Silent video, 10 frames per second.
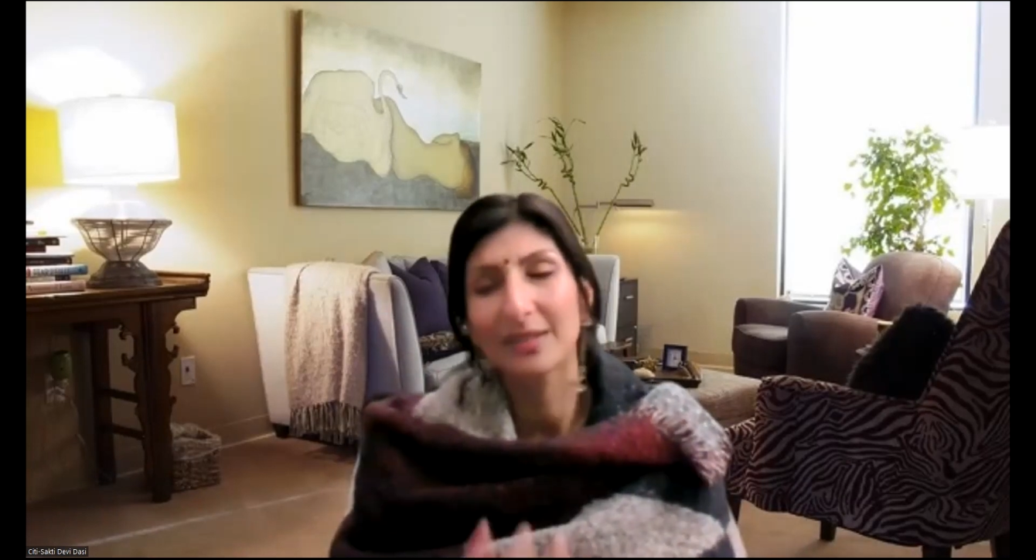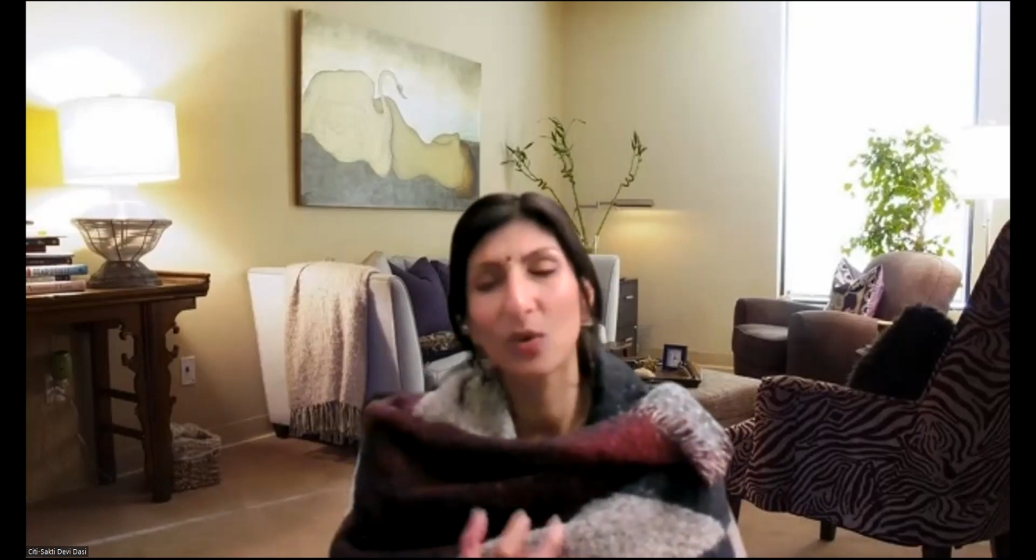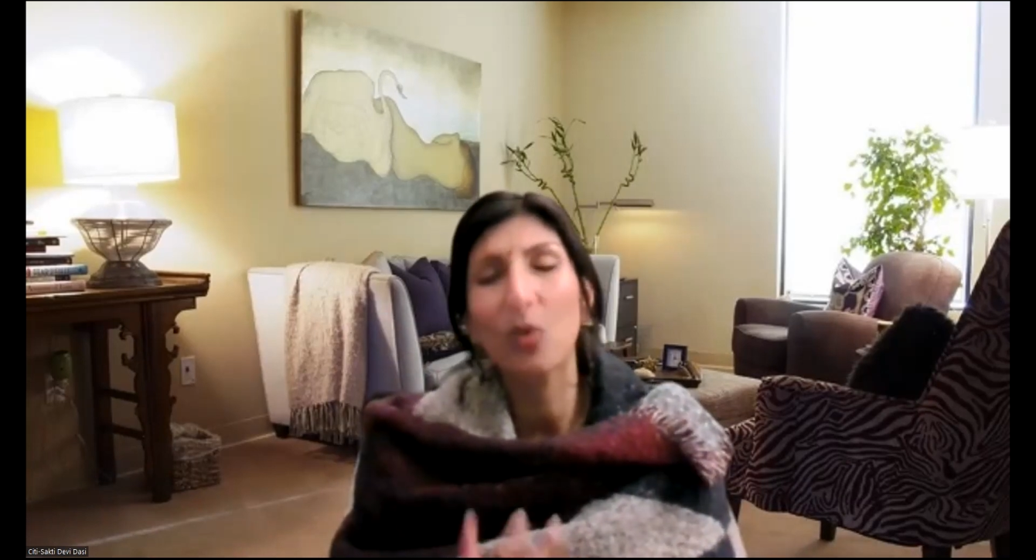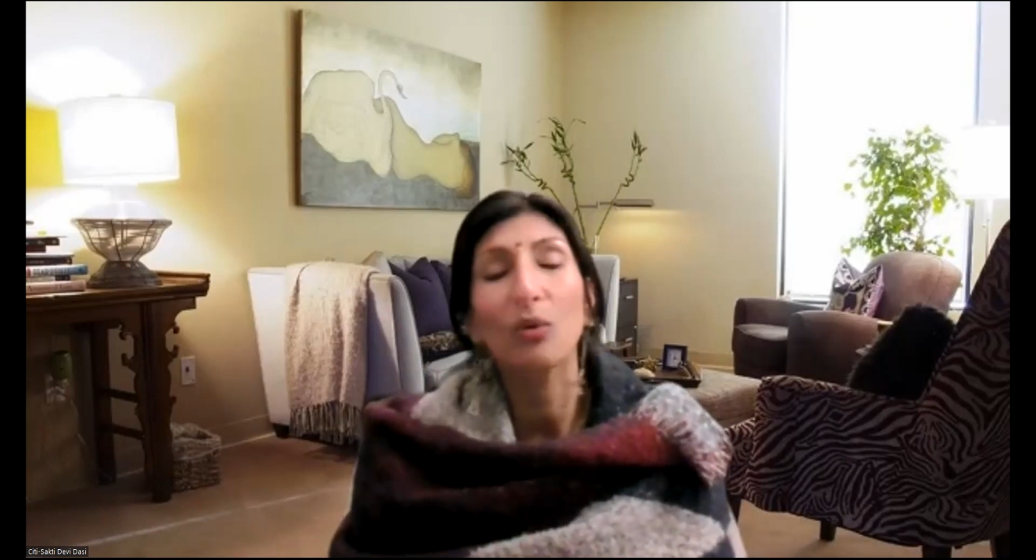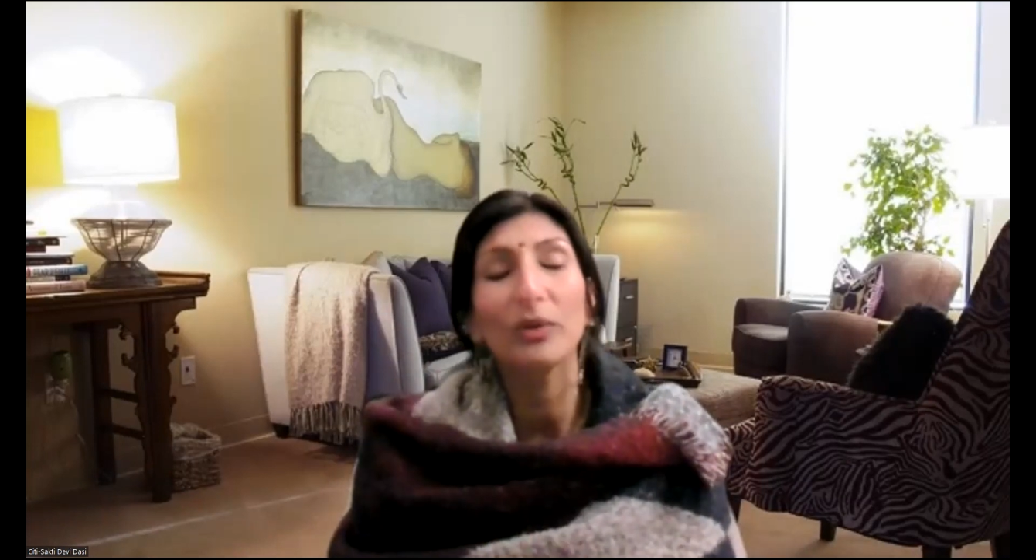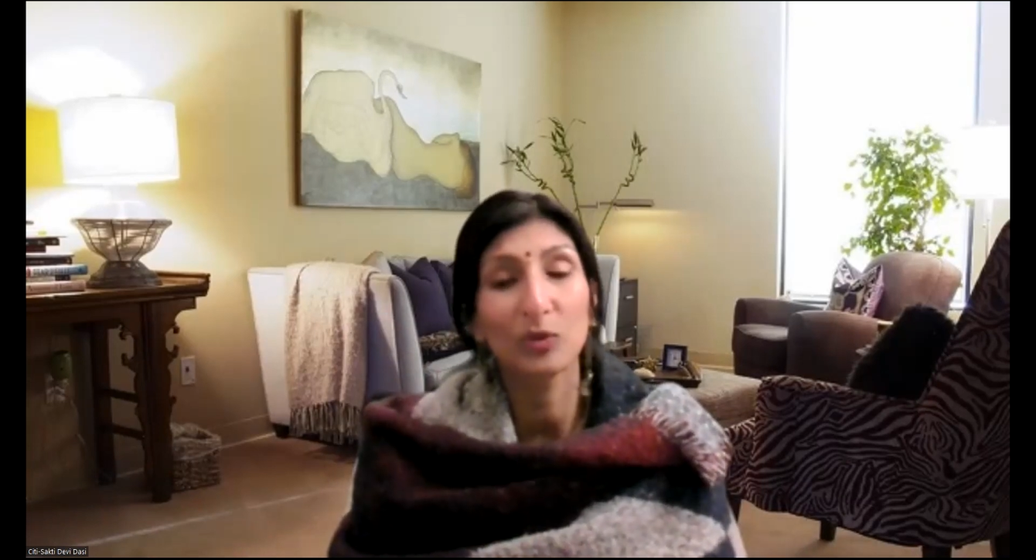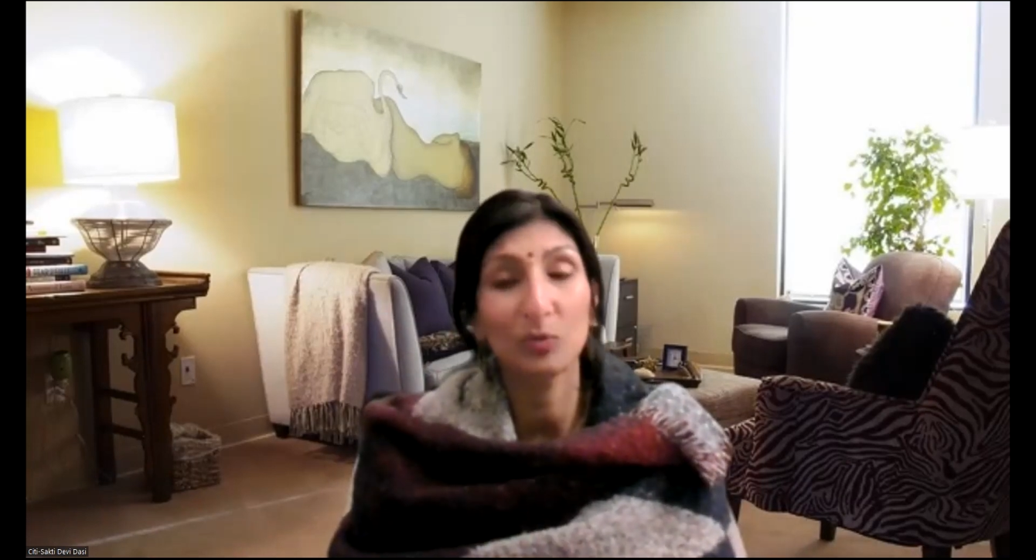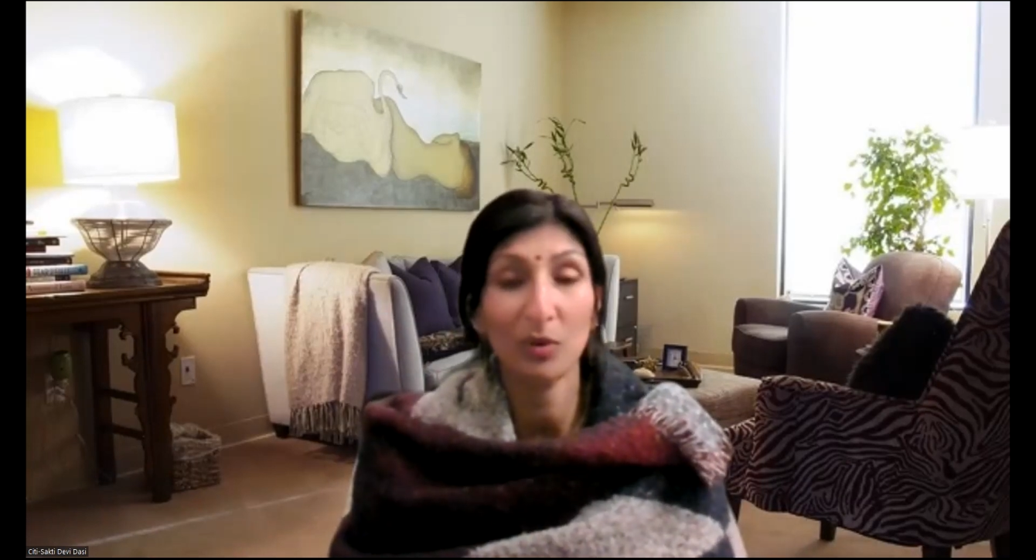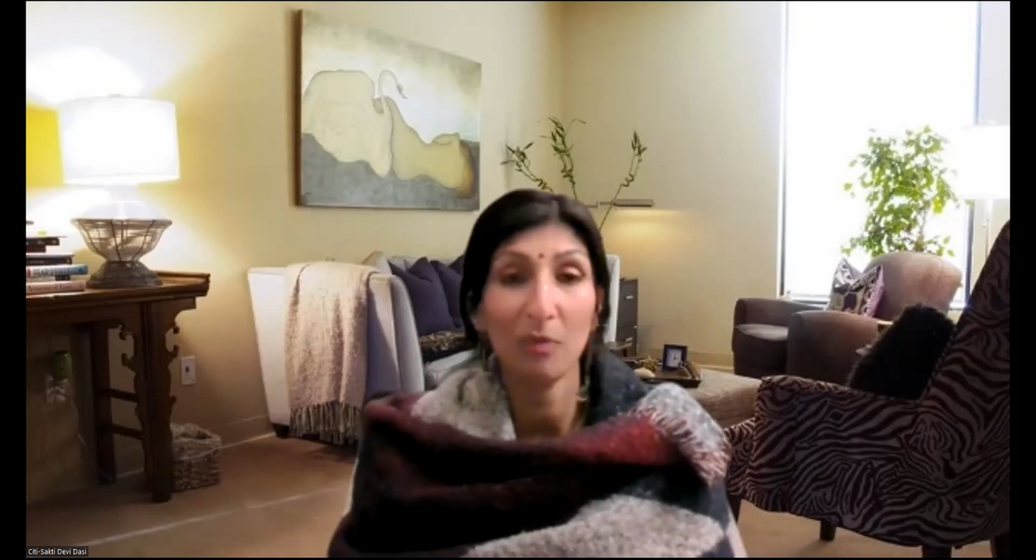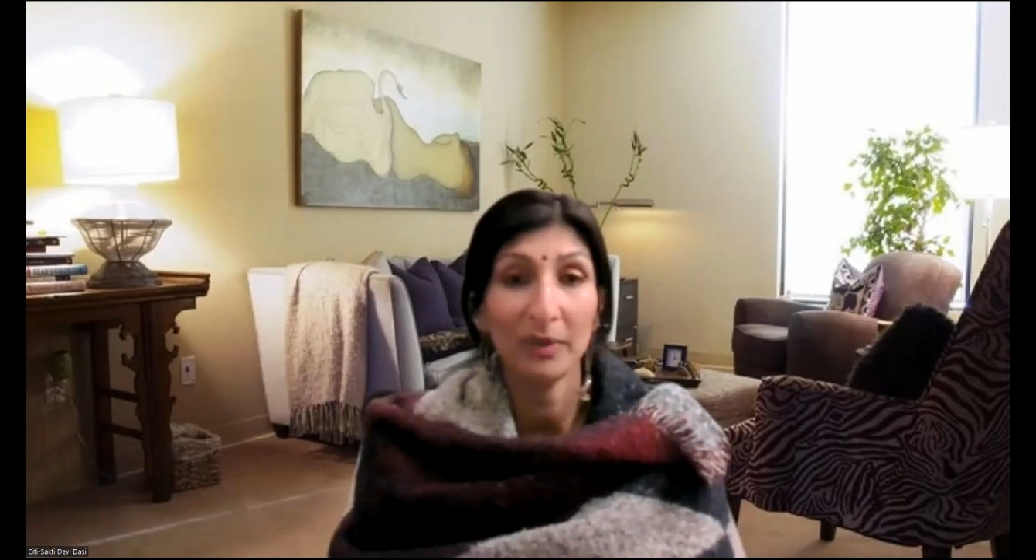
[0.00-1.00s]
call you
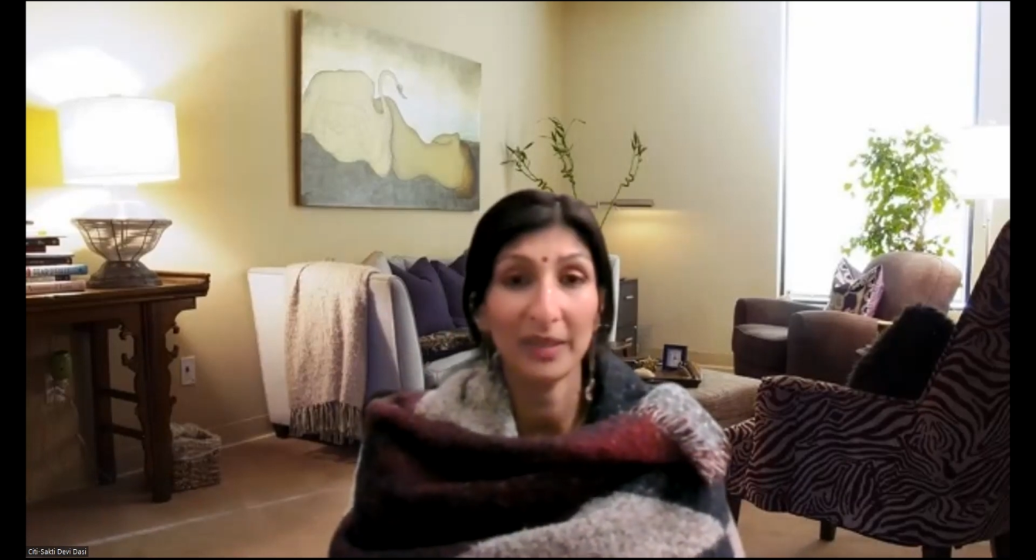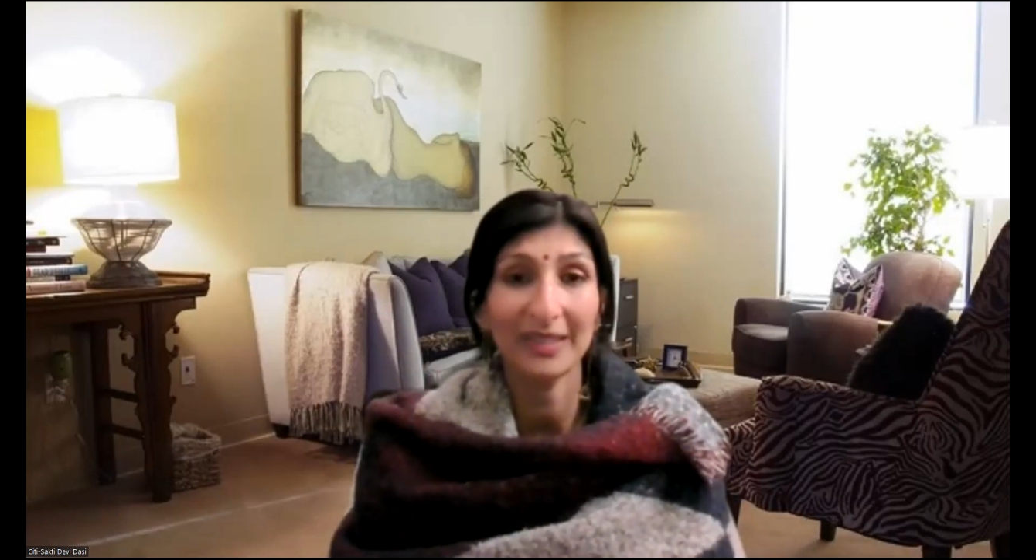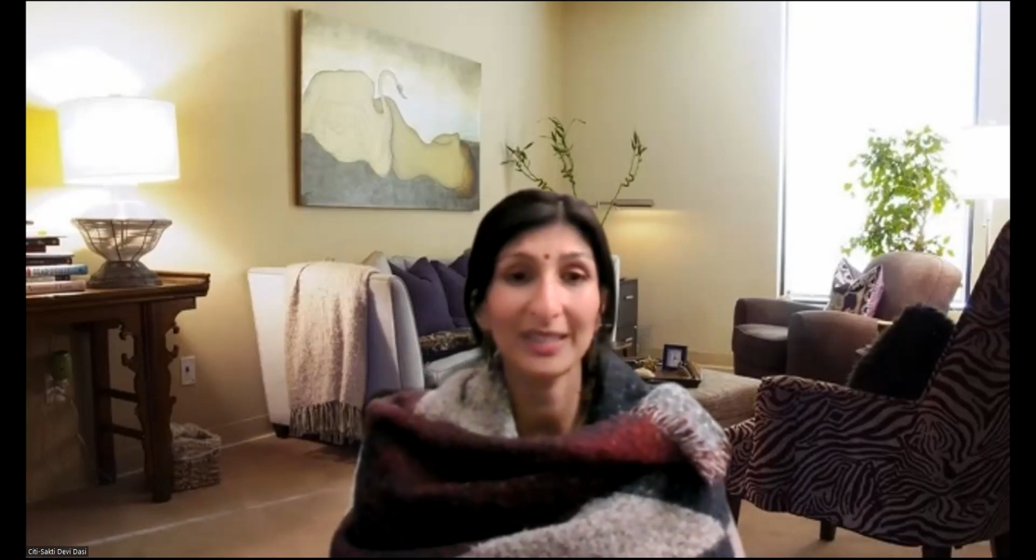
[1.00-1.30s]
properly.